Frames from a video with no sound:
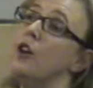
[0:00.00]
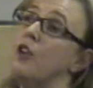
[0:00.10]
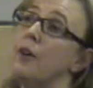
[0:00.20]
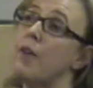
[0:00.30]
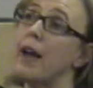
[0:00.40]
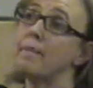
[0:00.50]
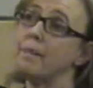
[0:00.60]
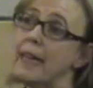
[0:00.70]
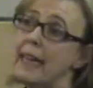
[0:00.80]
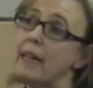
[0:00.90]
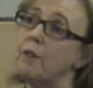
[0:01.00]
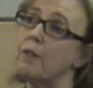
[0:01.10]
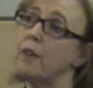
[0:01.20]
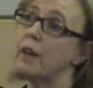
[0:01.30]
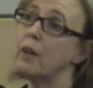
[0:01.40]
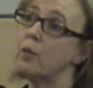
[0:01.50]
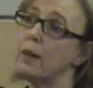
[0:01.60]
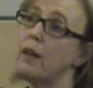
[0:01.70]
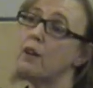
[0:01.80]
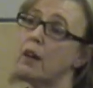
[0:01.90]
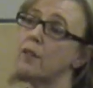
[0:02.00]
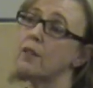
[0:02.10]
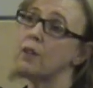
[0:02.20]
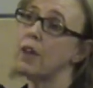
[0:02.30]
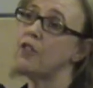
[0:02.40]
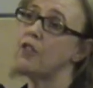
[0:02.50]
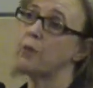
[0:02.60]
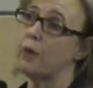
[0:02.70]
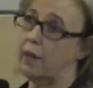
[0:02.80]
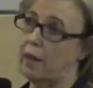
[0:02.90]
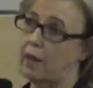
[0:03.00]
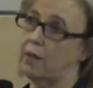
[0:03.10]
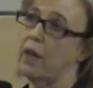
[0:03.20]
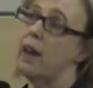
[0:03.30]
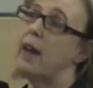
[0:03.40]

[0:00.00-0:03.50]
to have had meaningful and real consultations with us.